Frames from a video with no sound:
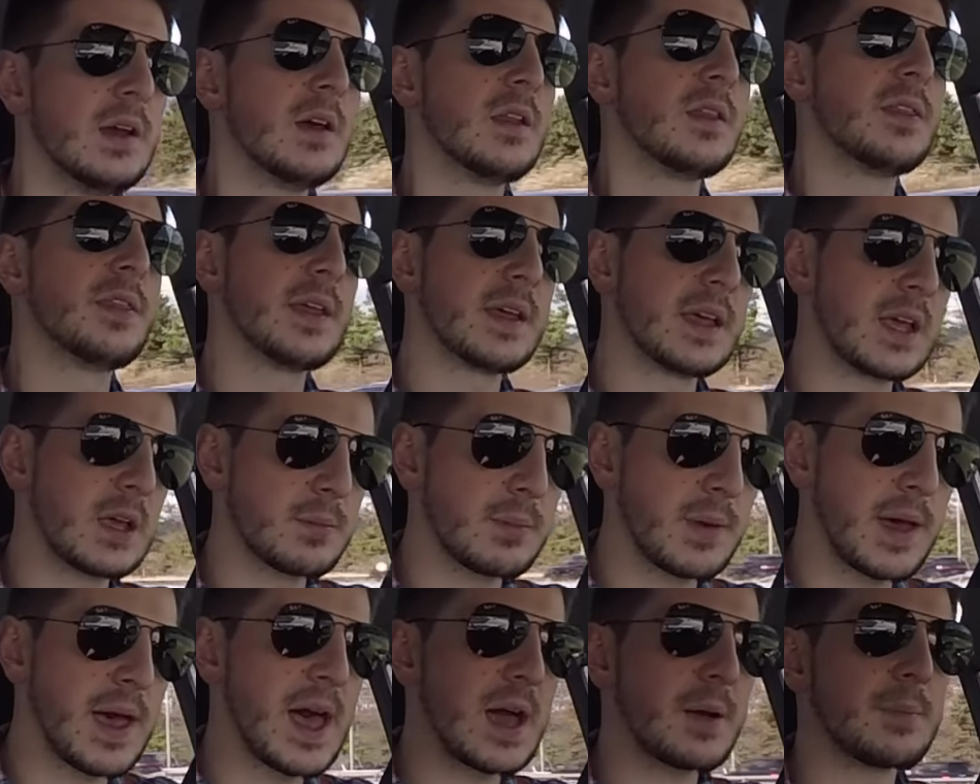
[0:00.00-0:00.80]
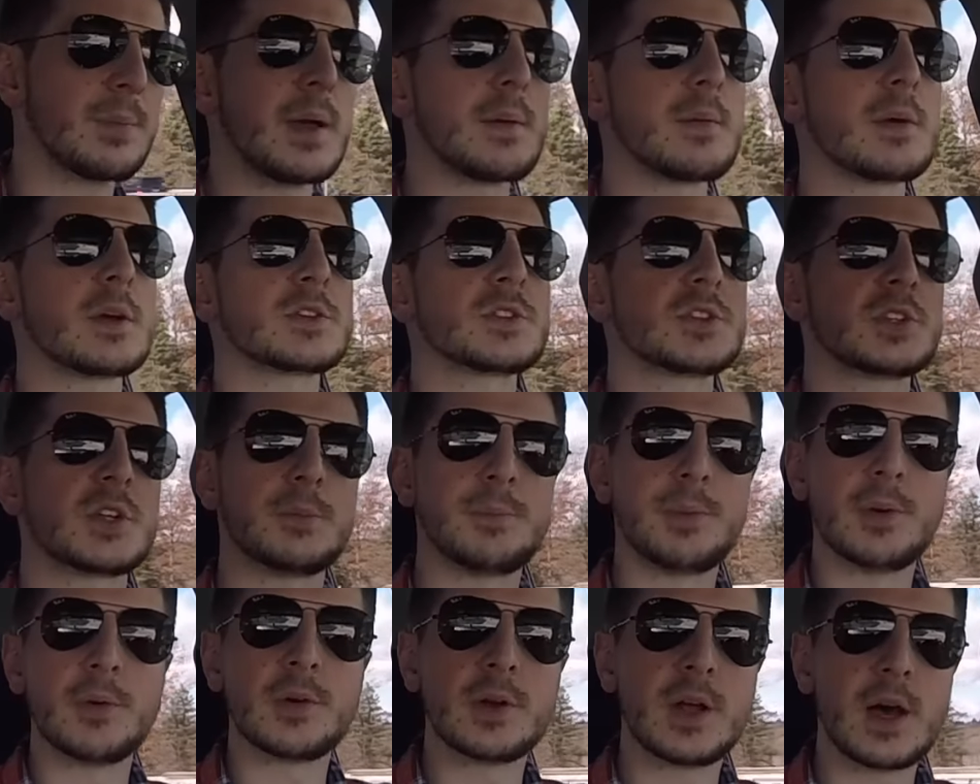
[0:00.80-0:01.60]
Thinking back, maybe I should
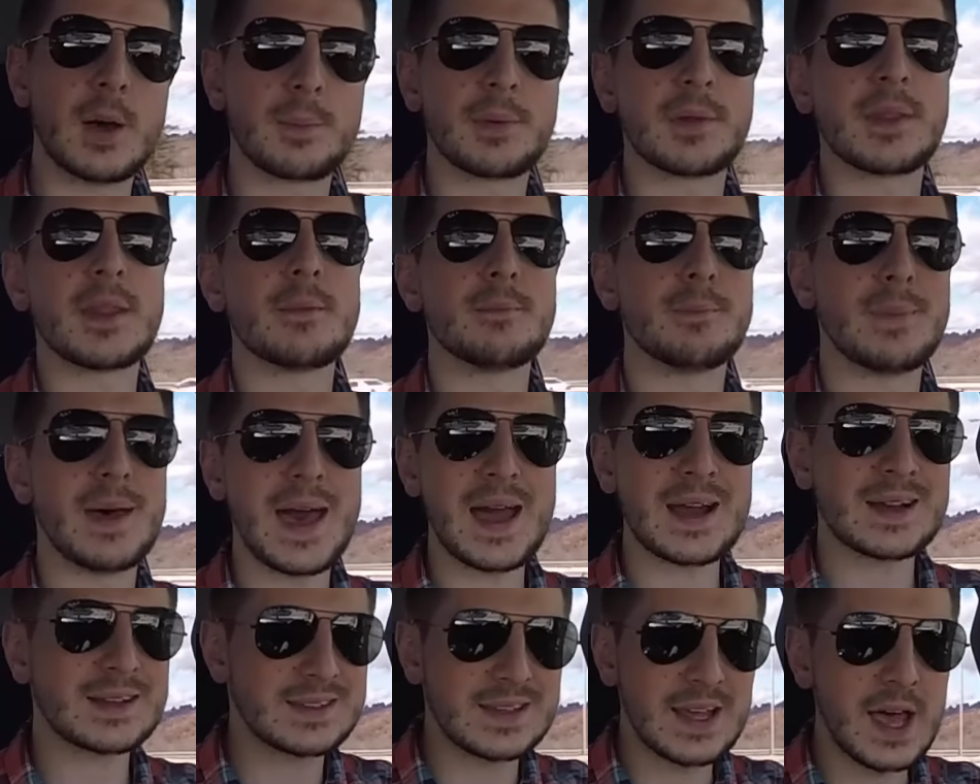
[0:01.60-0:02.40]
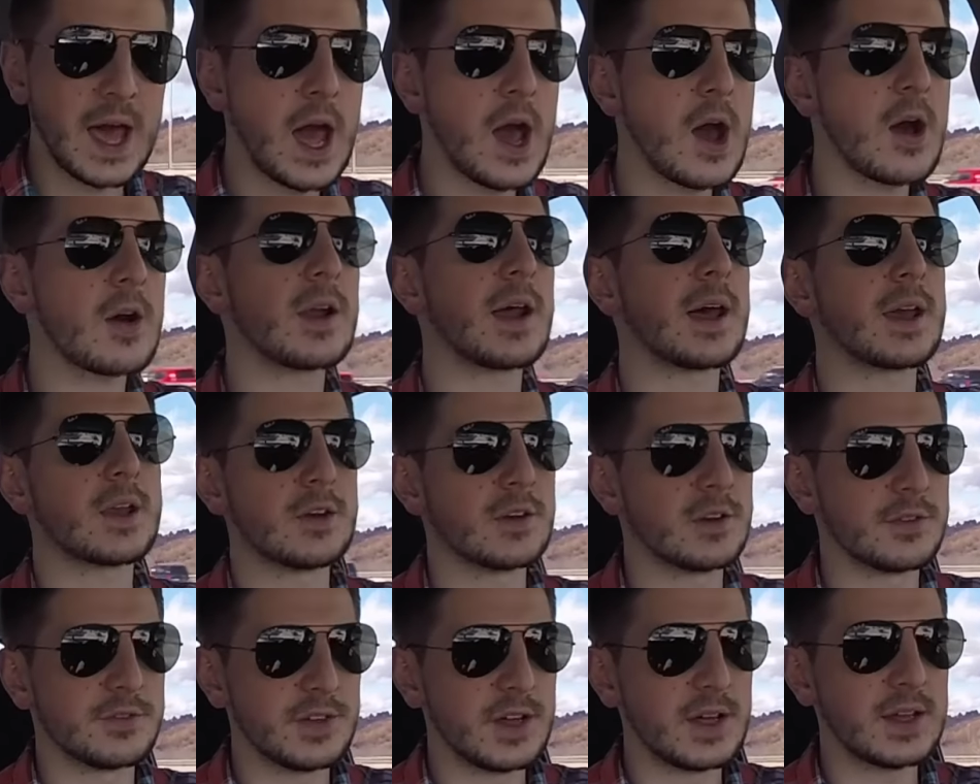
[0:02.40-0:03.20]
have pulled up and then backed down. I
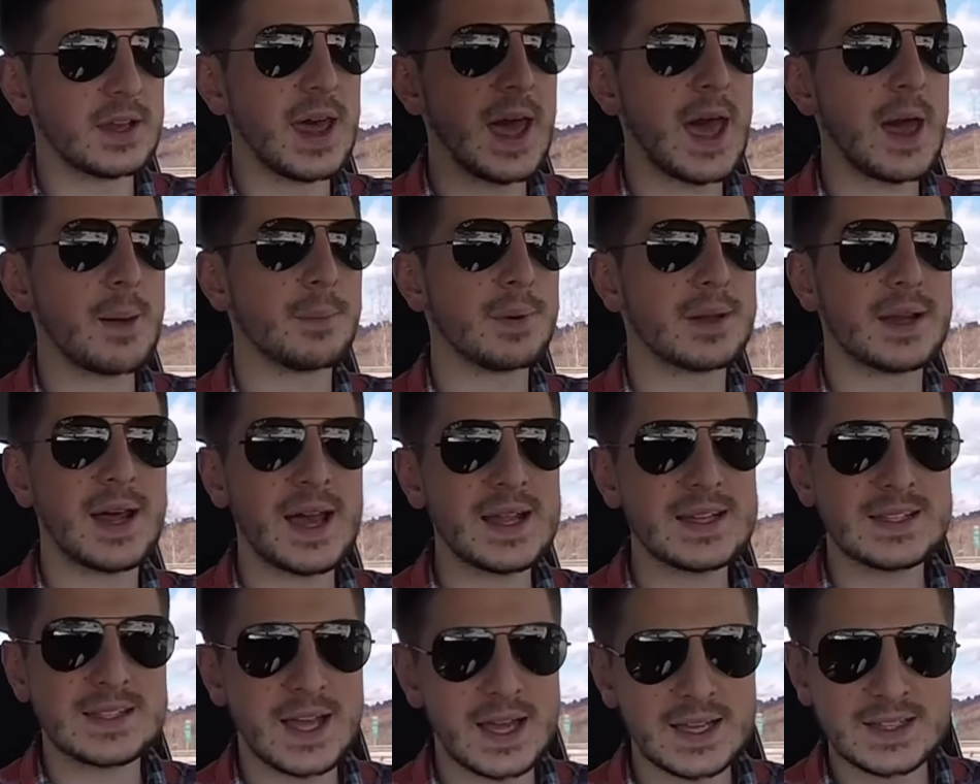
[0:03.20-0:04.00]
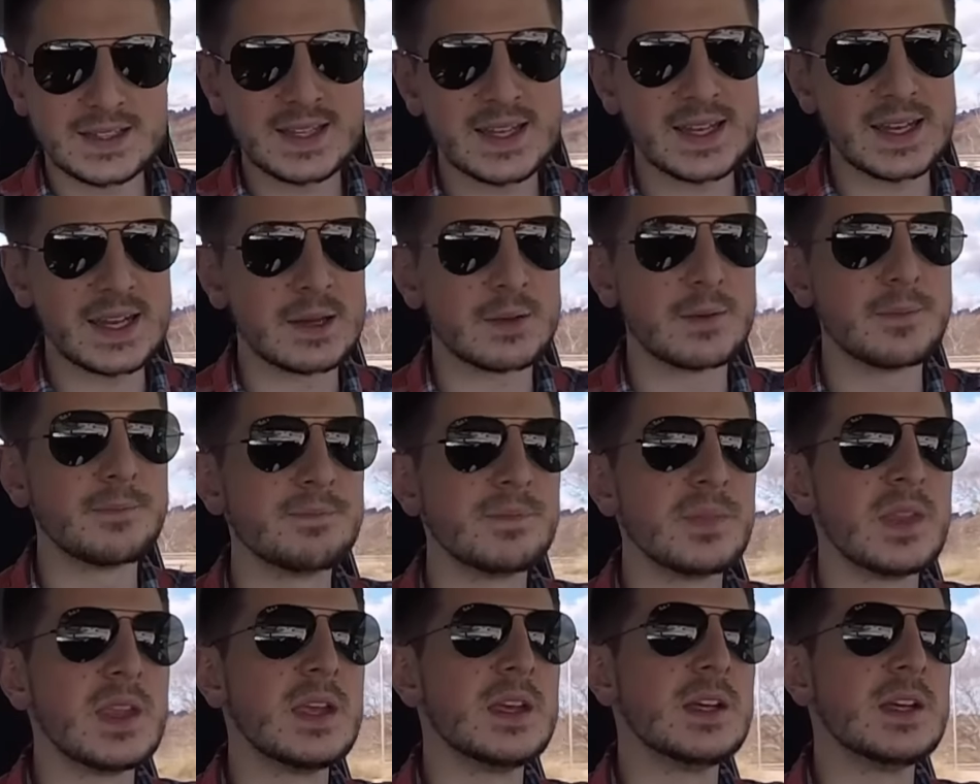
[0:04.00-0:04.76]
could have done that, but I didn't.